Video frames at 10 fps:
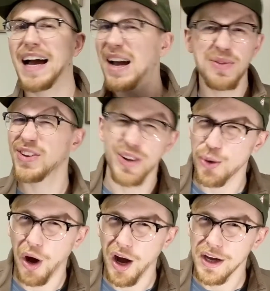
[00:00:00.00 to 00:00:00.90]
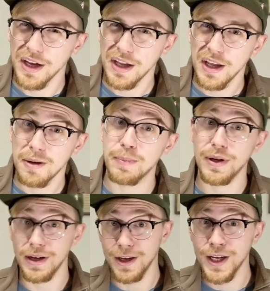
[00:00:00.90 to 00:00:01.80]
I wasn't gonna walk.
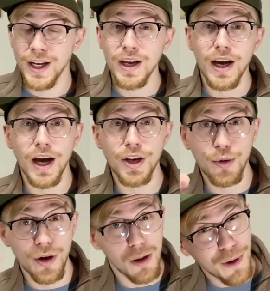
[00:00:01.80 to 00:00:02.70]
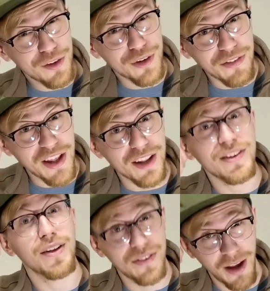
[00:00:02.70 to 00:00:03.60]
But I knew one of the bus routes headed
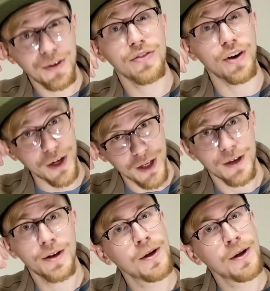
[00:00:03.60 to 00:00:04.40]
downtown to Target.